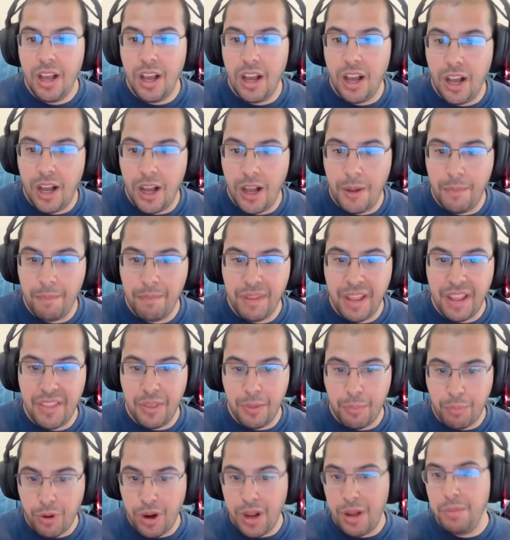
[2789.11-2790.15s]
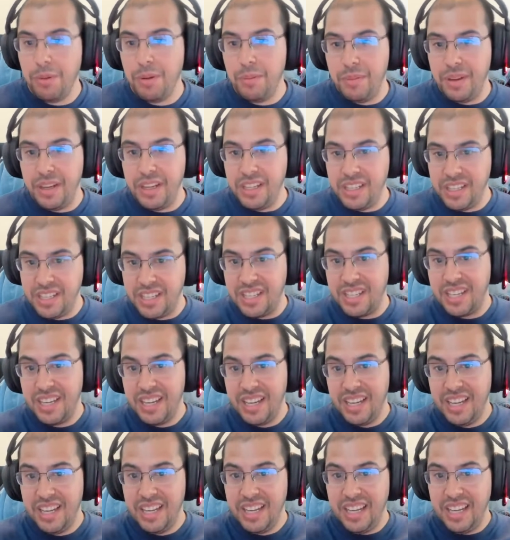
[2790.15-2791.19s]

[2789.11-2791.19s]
And the problem is